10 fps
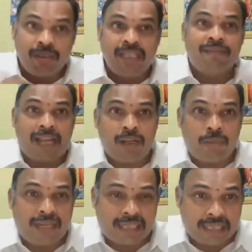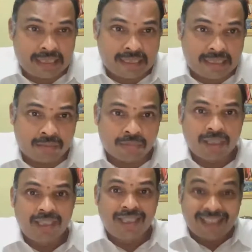evaluation system,
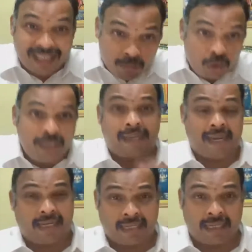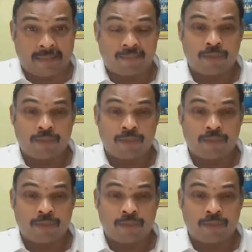communication,